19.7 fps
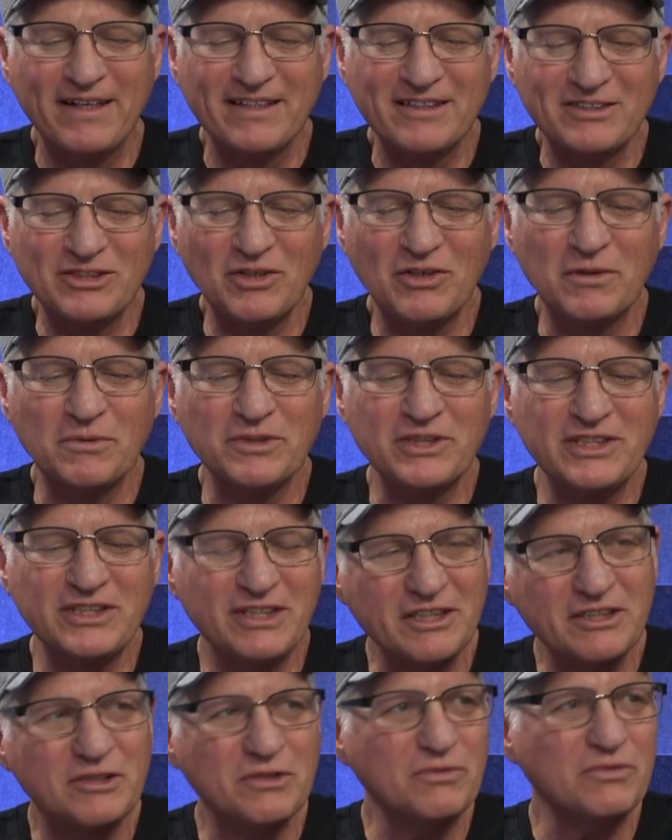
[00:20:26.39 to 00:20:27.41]
So it was
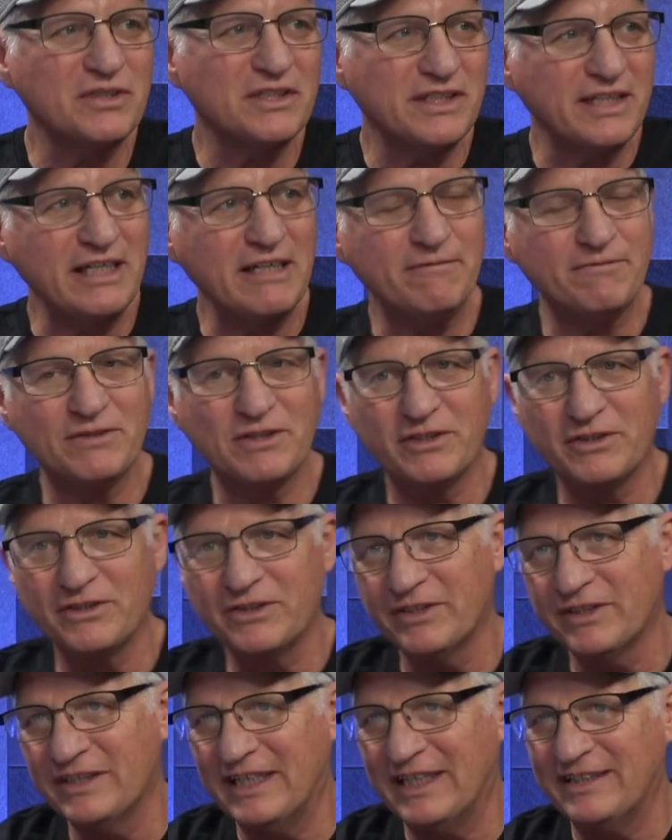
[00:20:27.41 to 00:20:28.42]
such a relief to
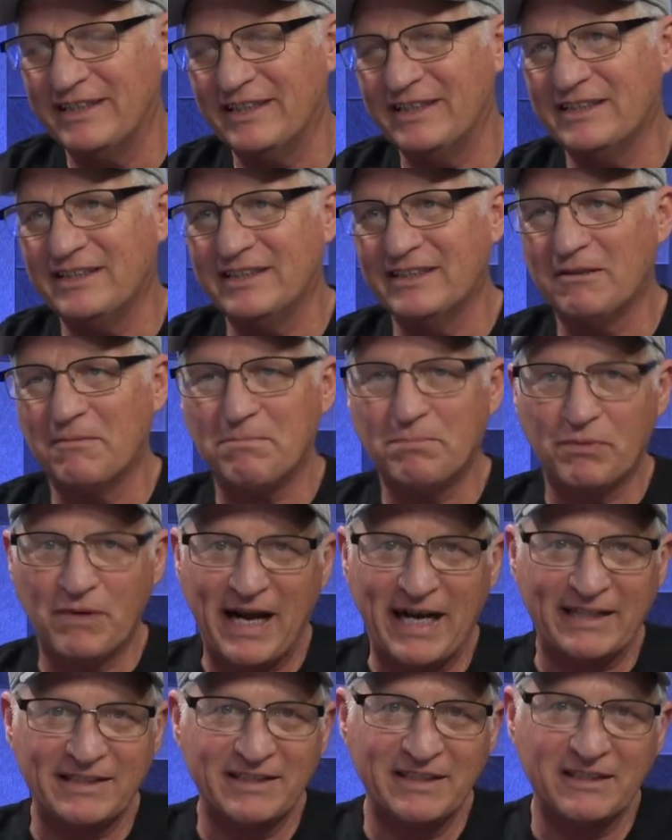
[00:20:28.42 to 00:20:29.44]
learn that this is a
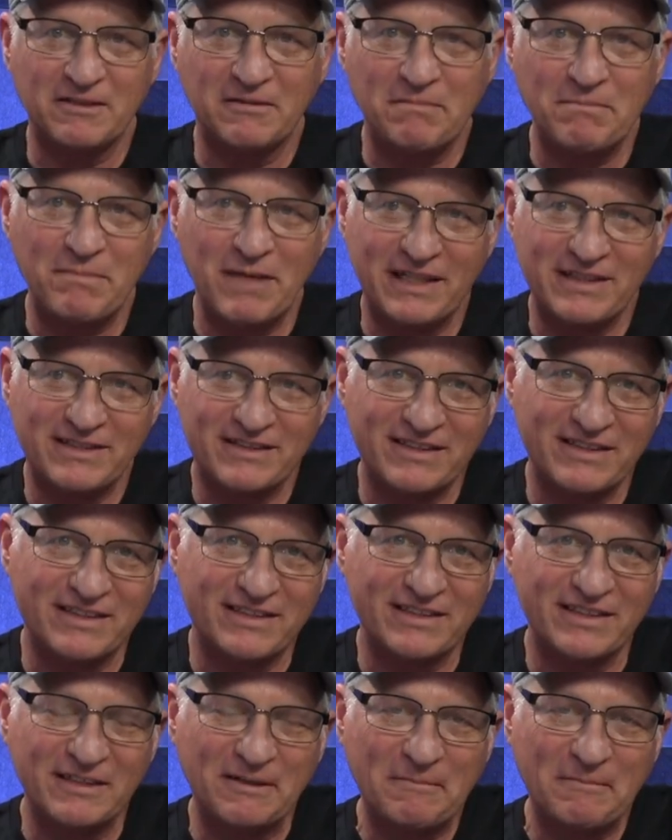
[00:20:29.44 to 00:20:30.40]
practical mental